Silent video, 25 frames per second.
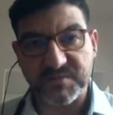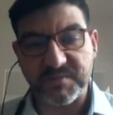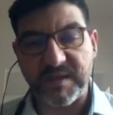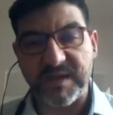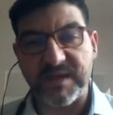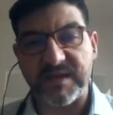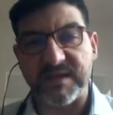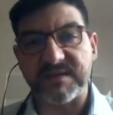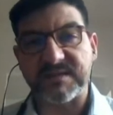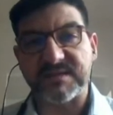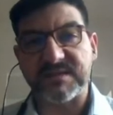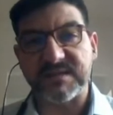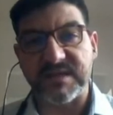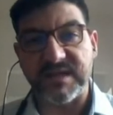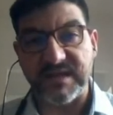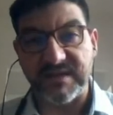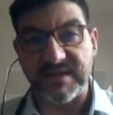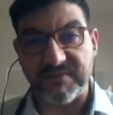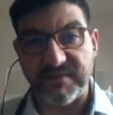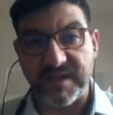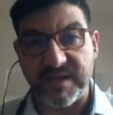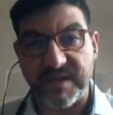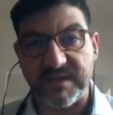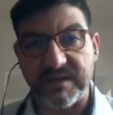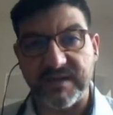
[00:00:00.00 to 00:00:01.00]
but
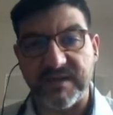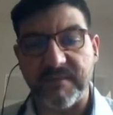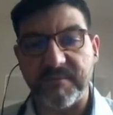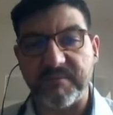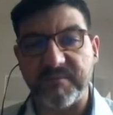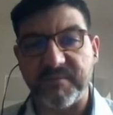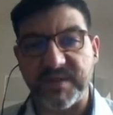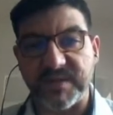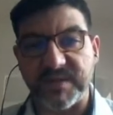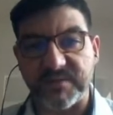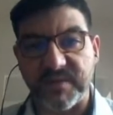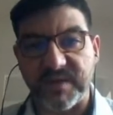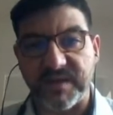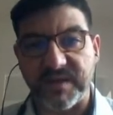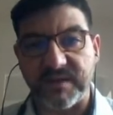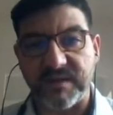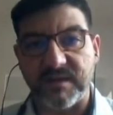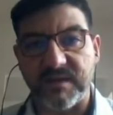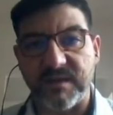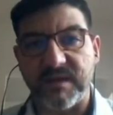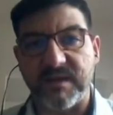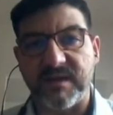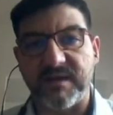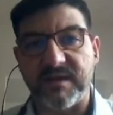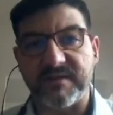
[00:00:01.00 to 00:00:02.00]
even
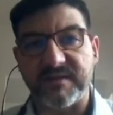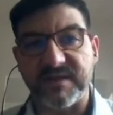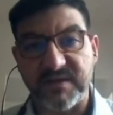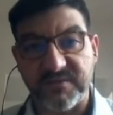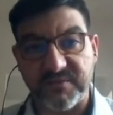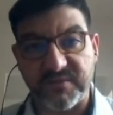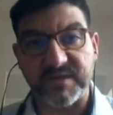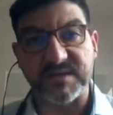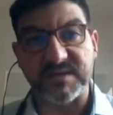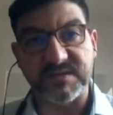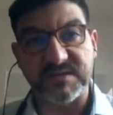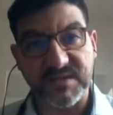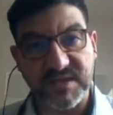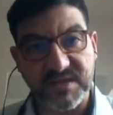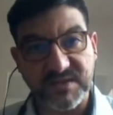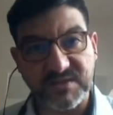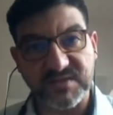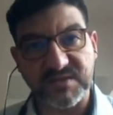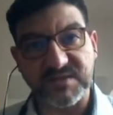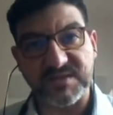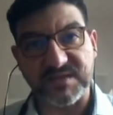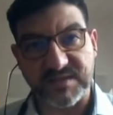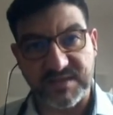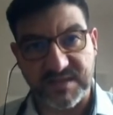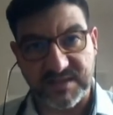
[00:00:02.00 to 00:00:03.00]
between different
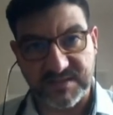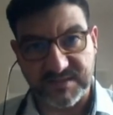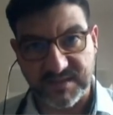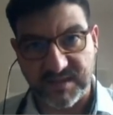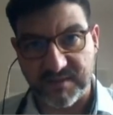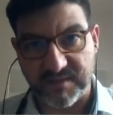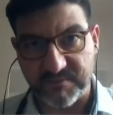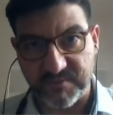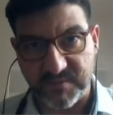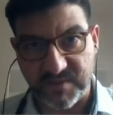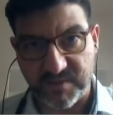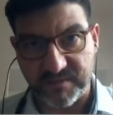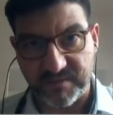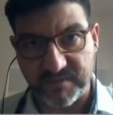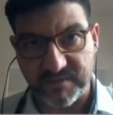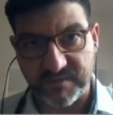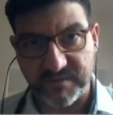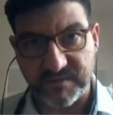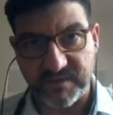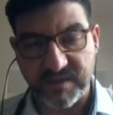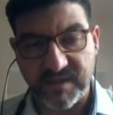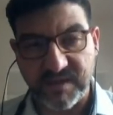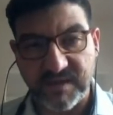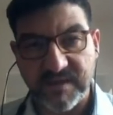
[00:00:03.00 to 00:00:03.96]
tissues in the same donor.